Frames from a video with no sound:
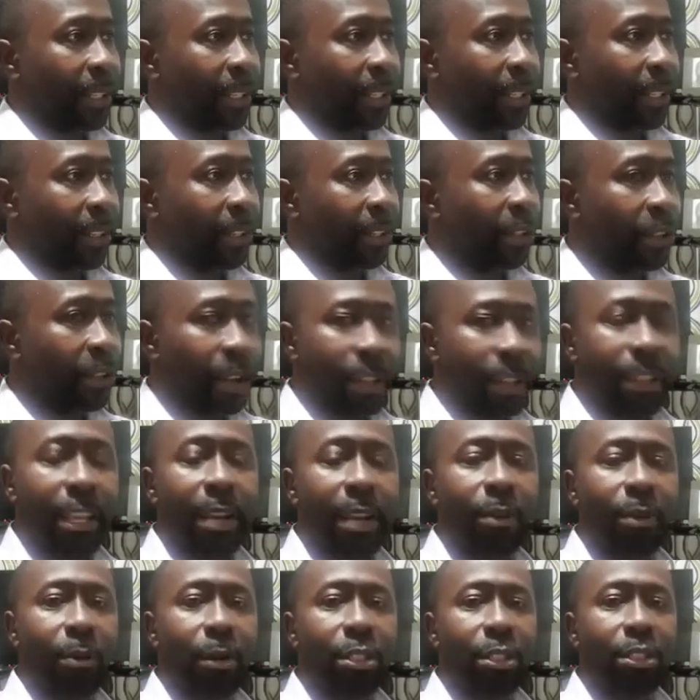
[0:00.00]

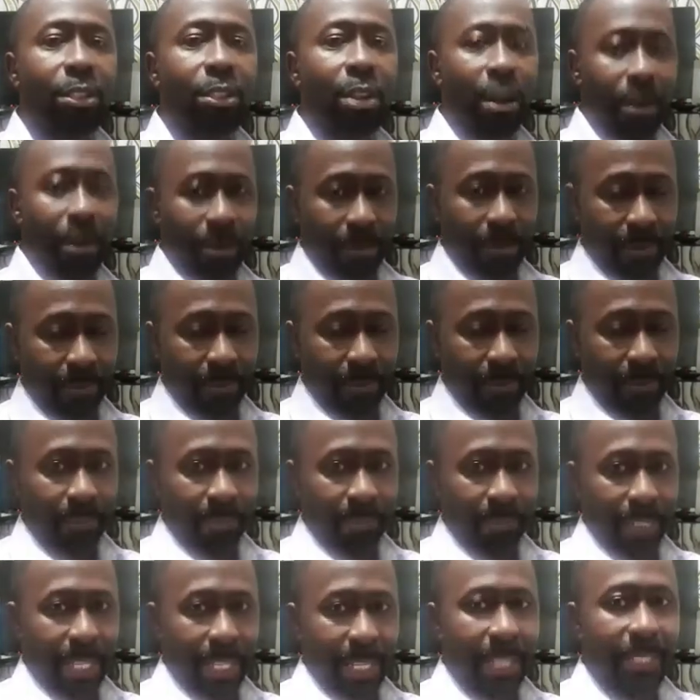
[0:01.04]
nothing was done
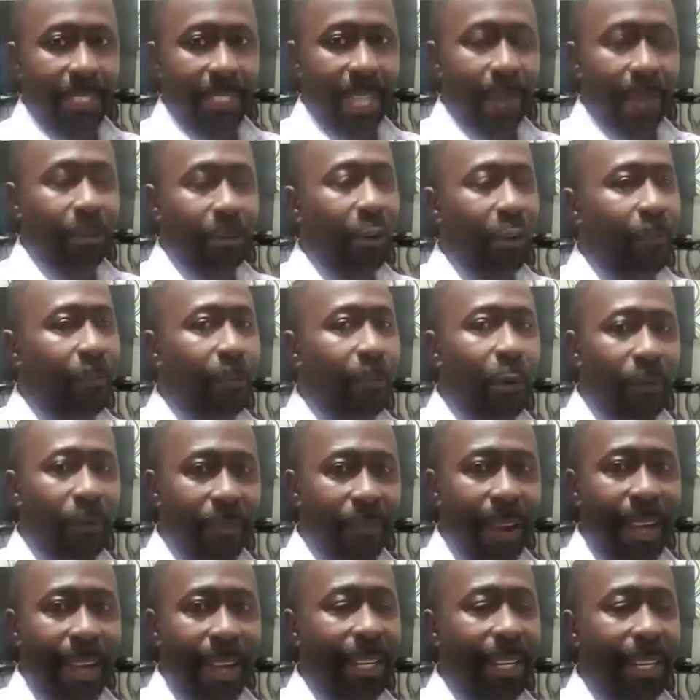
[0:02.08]
in terms of
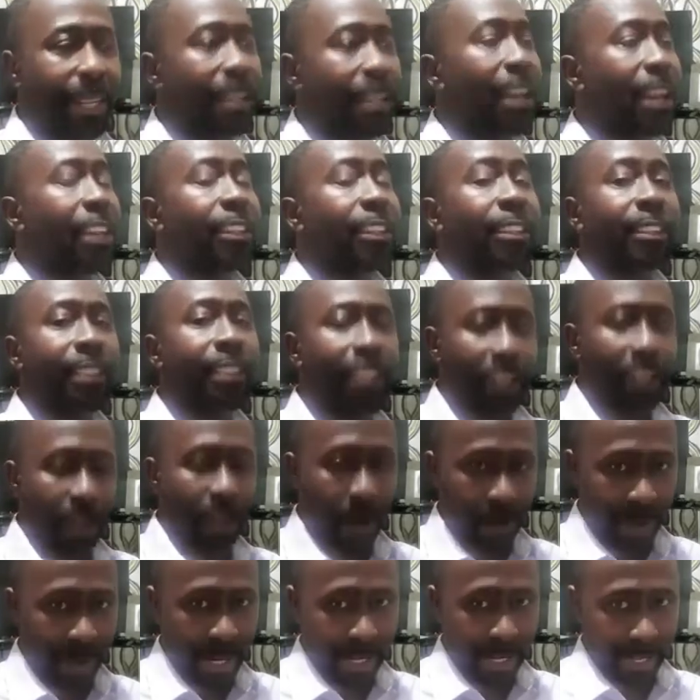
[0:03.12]
providing
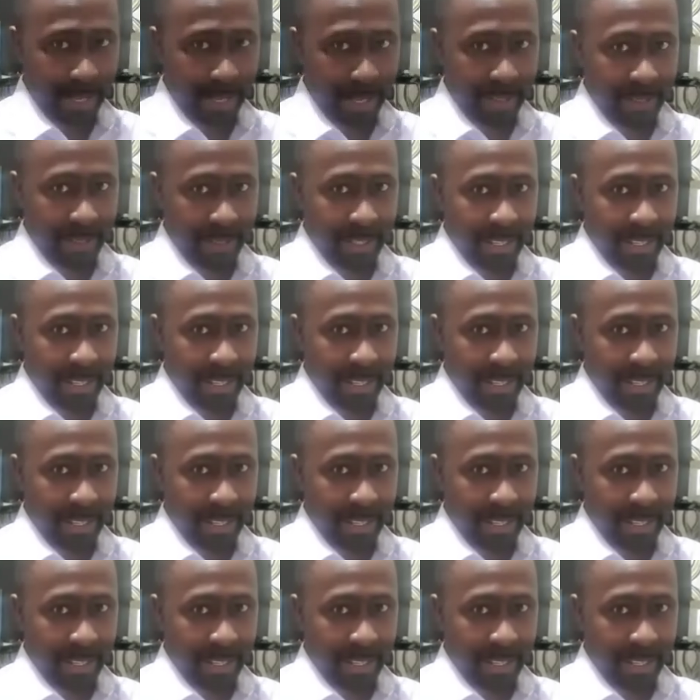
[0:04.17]
security.